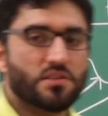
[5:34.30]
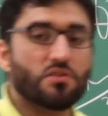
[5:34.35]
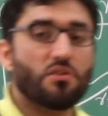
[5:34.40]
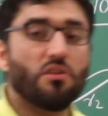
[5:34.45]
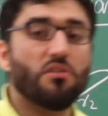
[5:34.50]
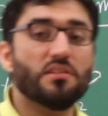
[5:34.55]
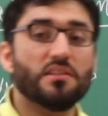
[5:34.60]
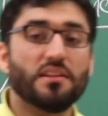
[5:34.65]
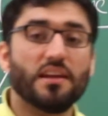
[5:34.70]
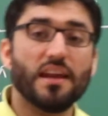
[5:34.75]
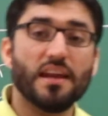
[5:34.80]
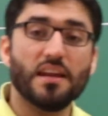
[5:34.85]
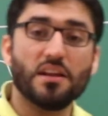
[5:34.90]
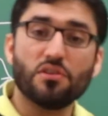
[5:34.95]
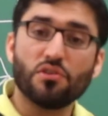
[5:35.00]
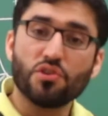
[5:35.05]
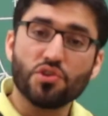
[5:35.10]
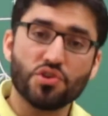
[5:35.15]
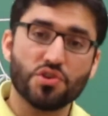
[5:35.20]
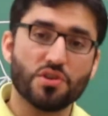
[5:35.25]
called the
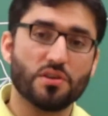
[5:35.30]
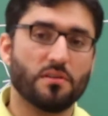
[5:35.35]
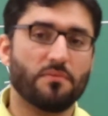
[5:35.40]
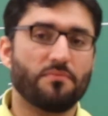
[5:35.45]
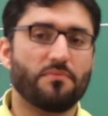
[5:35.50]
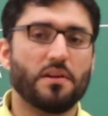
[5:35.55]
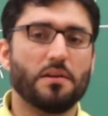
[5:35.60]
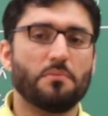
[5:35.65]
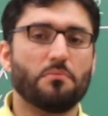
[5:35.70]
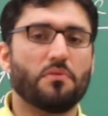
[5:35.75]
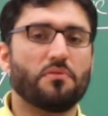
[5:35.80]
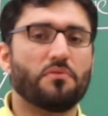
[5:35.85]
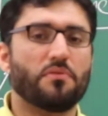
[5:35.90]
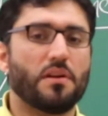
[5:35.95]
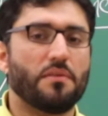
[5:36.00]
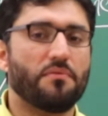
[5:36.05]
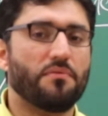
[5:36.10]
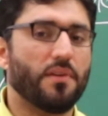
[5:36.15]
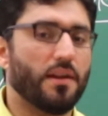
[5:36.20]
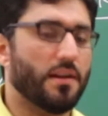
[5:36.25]
inertial frame of
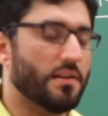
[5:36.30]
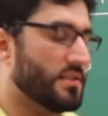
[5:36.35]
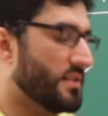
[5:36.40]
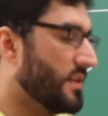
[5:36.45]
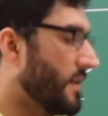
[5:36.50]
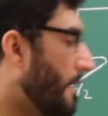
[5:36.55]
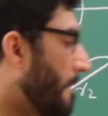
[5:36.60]
reference.